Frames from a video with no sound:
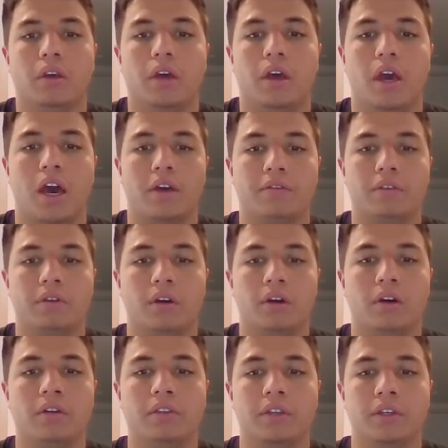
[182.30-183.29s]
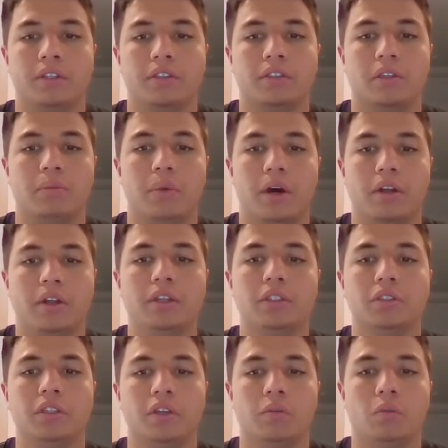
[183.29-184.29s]
After all this, the body
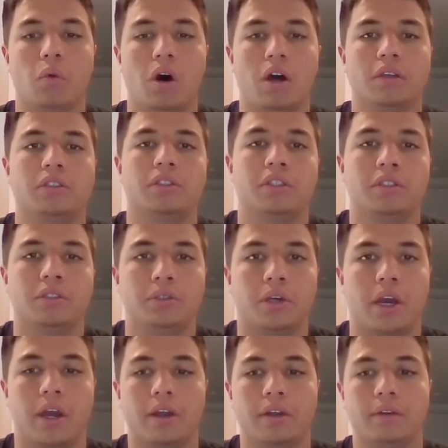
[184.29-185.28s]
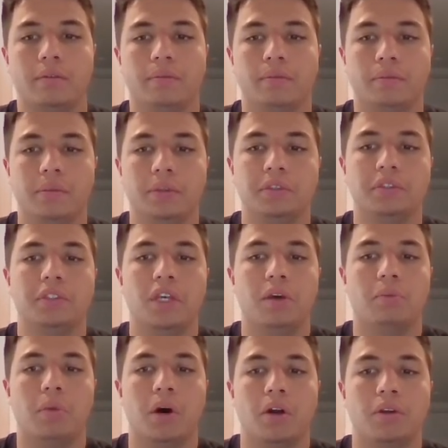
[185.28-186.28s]
is then washed and dried. This is how
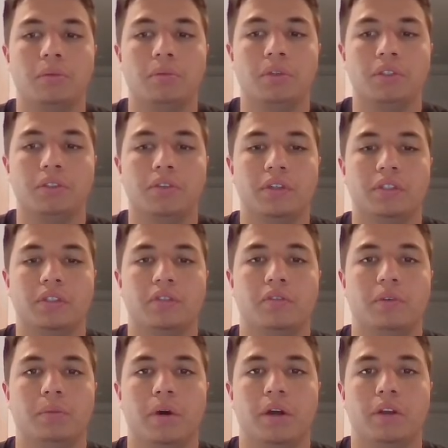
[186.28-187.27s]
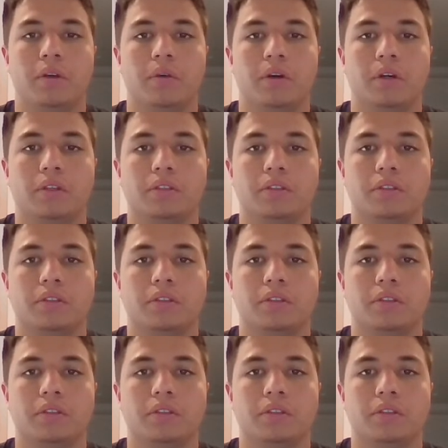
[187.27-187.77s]
modern preservation of a body works.